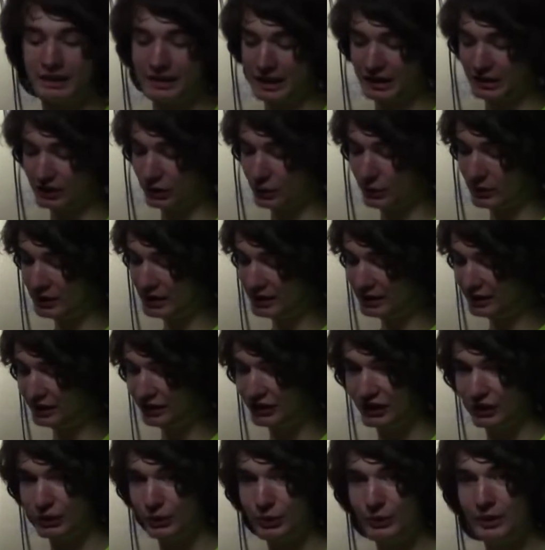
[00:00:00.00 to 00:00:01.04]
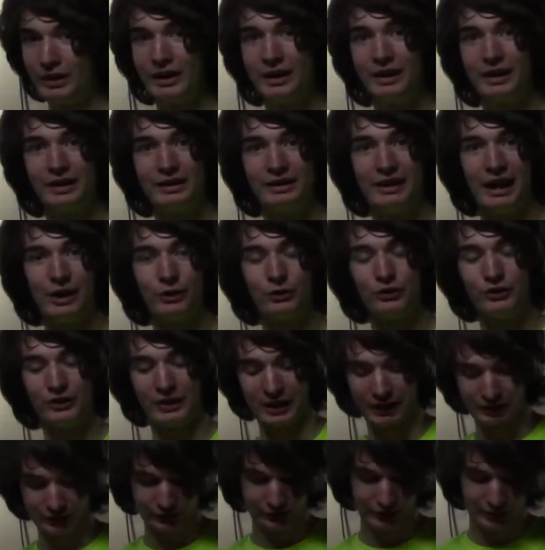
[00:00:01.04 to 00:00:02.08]
that you would need to do
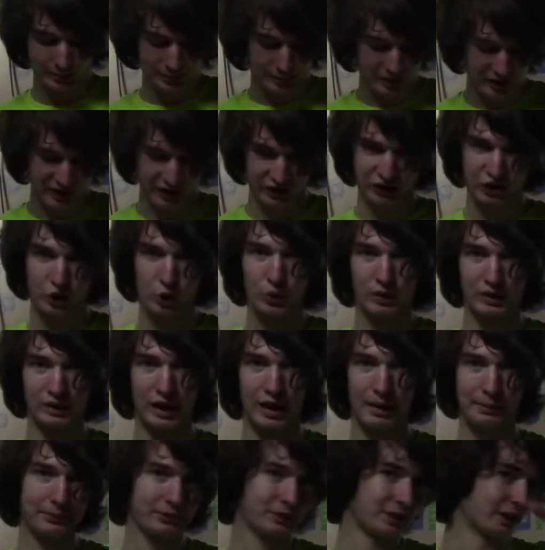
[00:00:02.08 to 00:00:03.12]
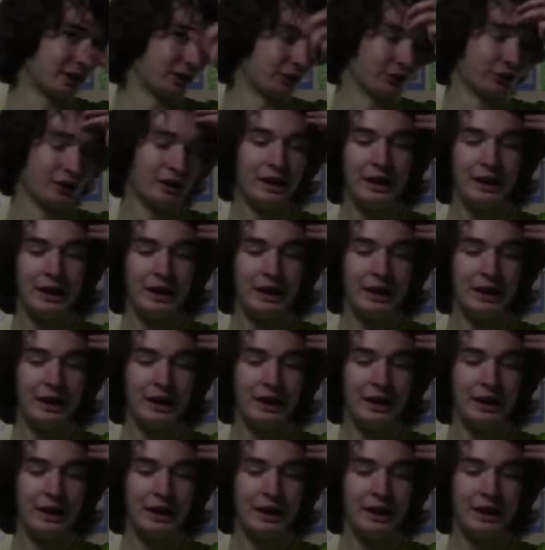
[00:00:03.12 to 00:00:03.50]
downstairs, but you are upstairs.